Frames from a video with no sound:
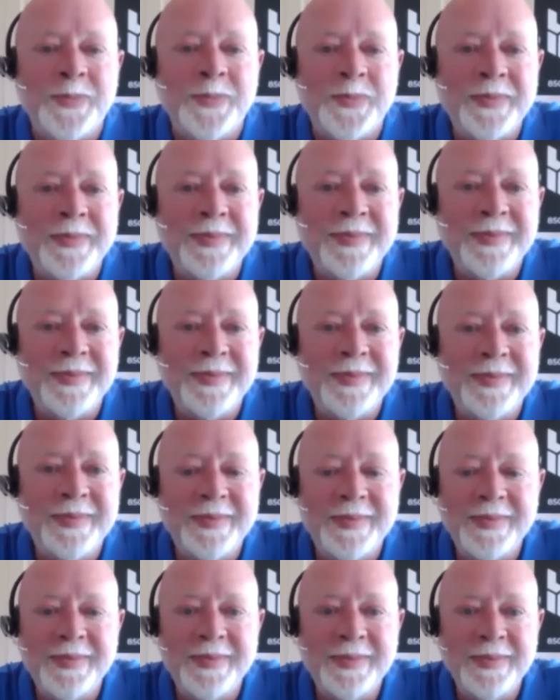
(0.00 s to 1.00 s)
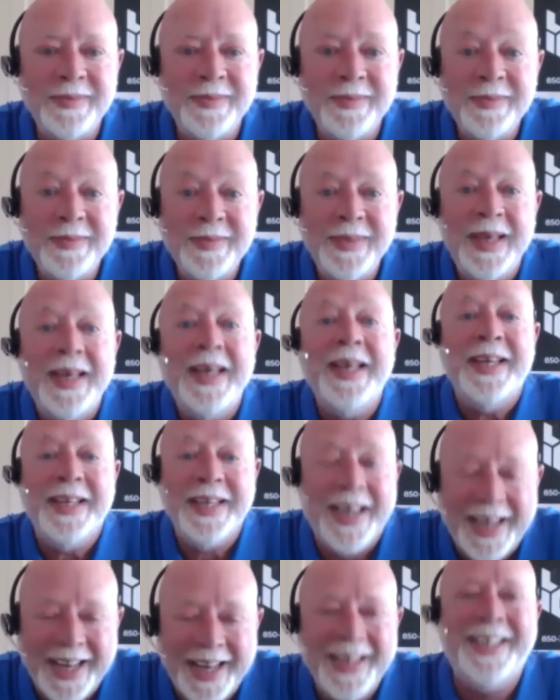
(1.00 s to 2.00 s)
do you need to move?
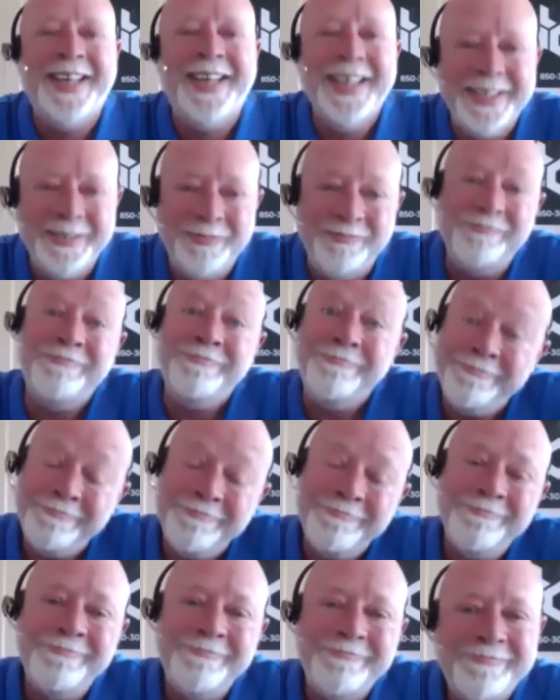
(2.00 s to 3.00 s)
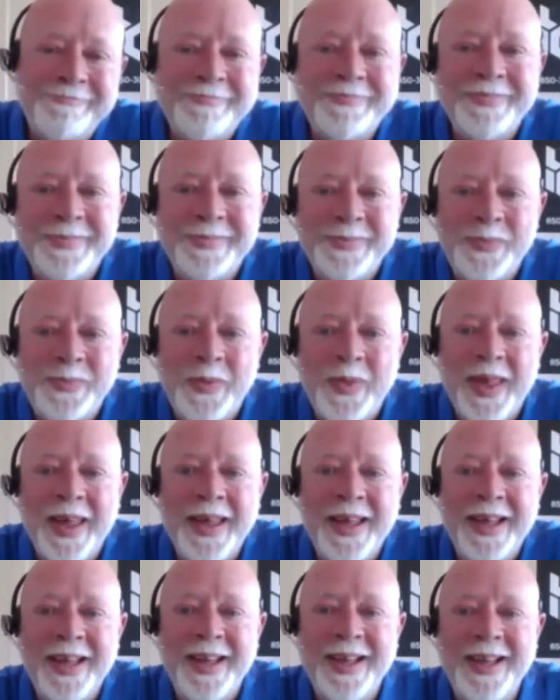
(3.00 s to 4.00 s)
Because selling denotes
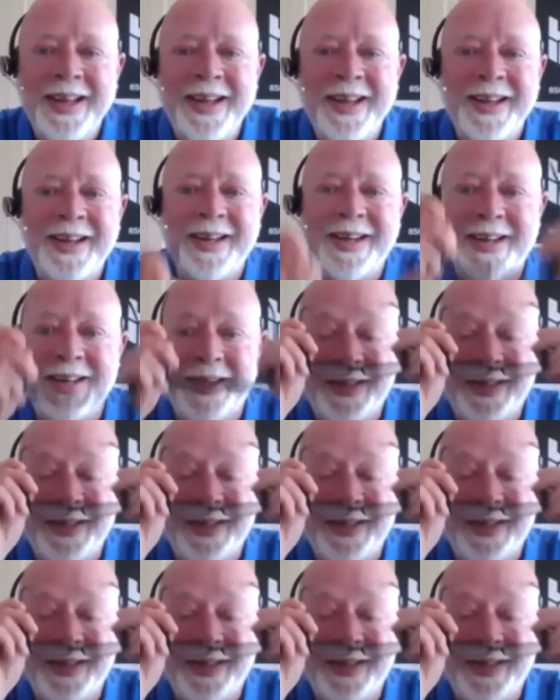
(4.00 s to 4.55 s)
where someone's trying